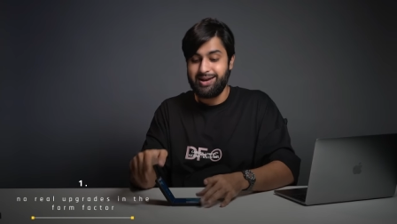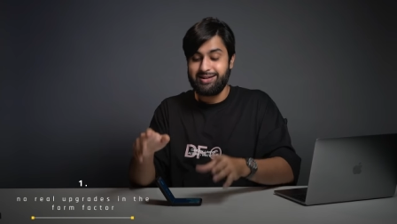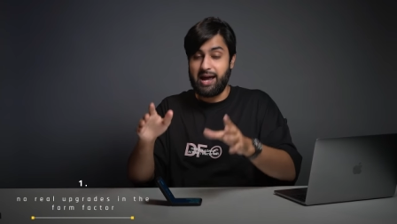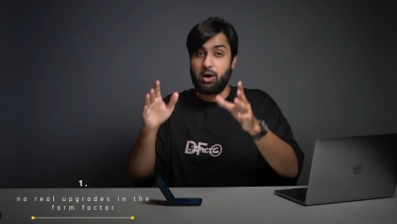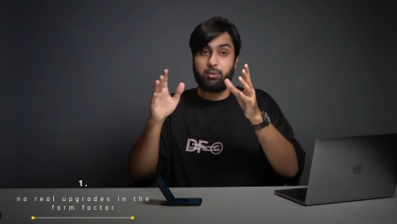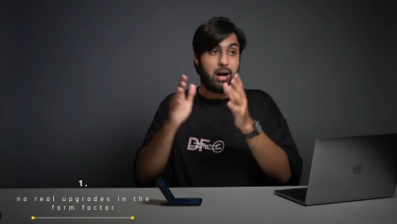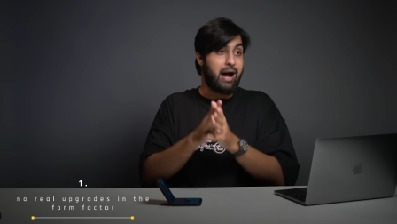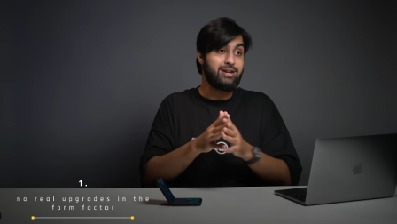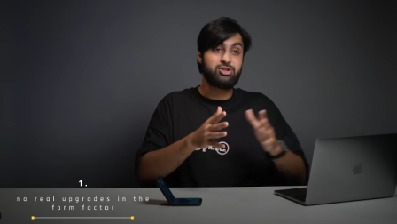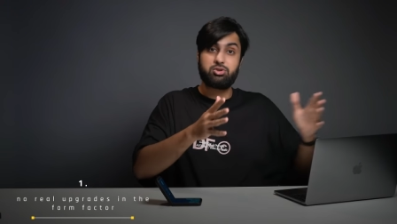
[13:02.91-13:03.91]
Now,
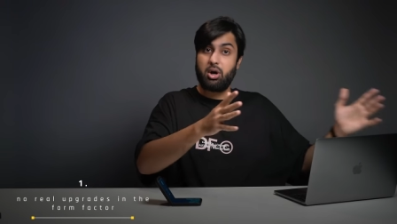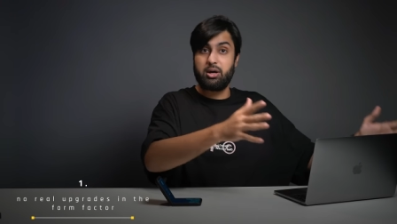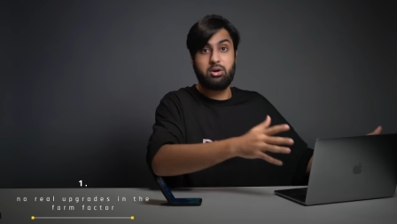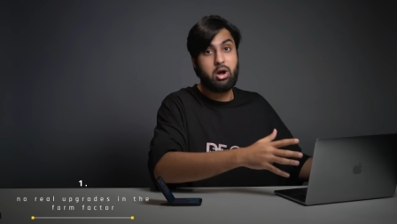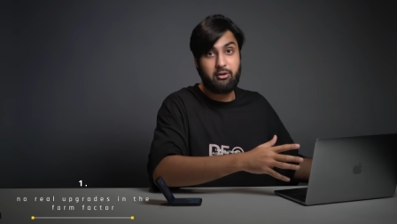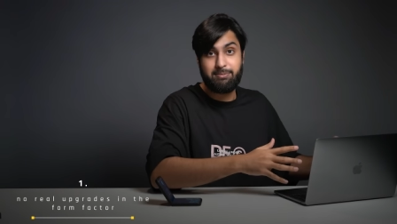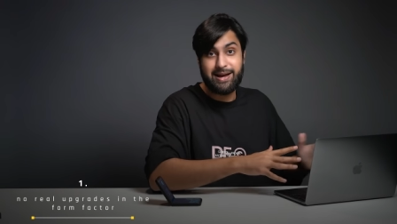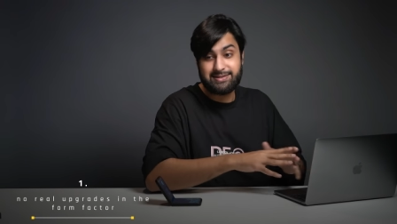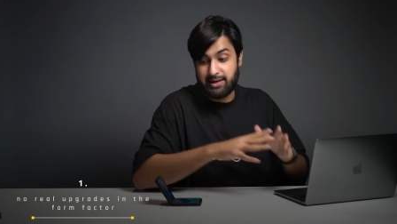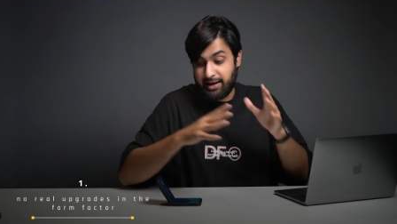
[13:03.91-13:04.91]
I started off
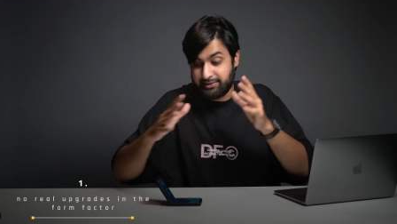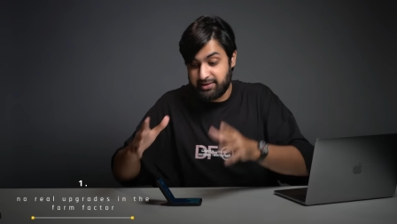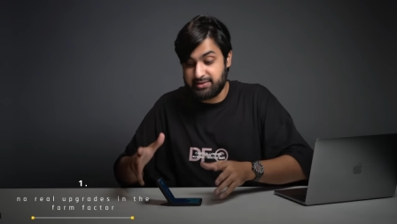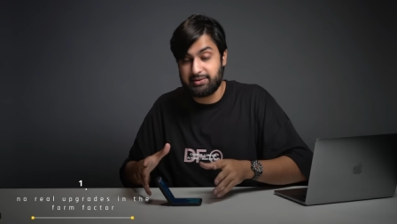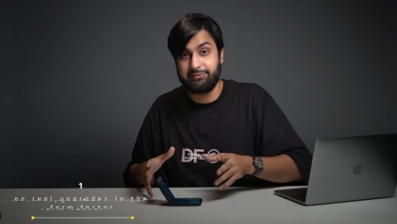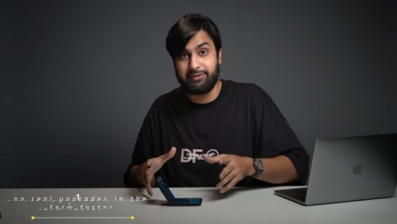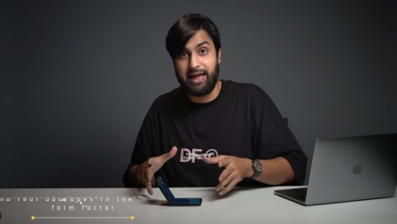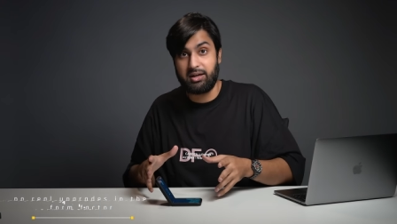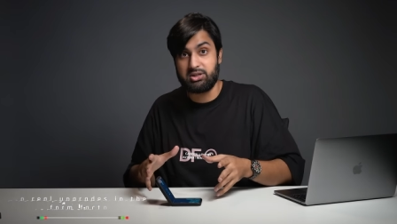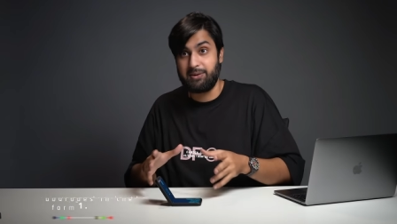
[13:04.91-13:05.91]
by saying this is a
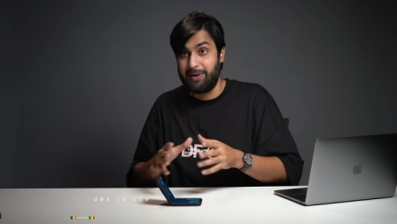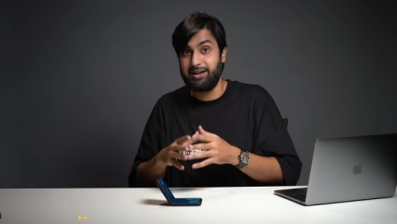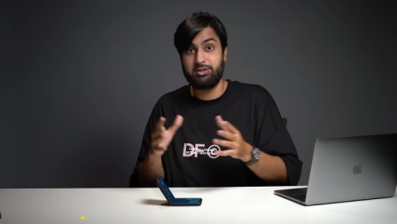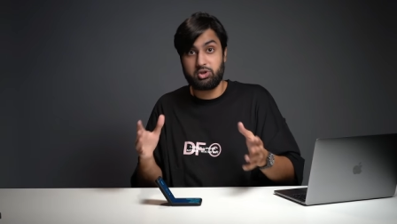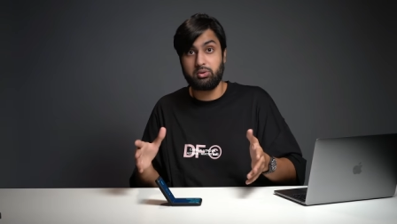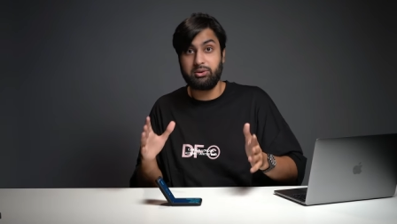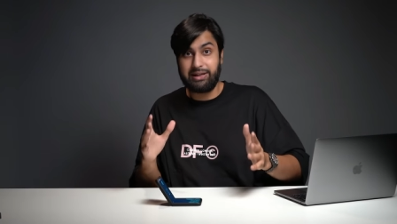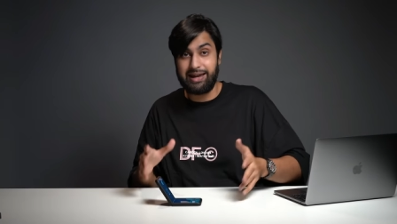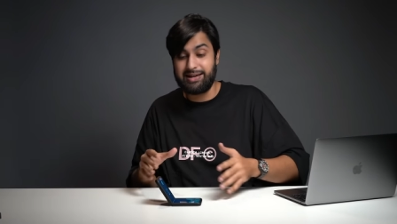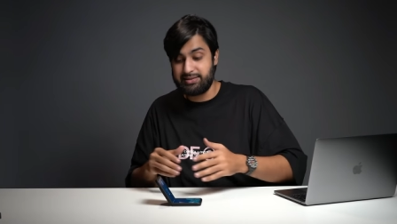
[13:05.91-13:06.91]
flagship and it
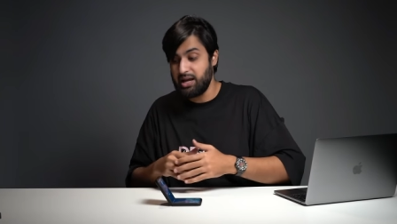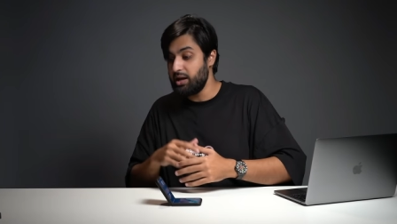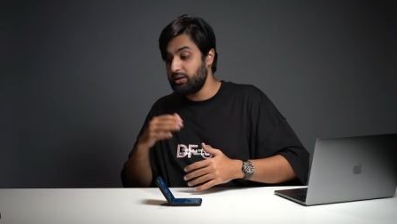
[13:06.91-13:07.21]
truly is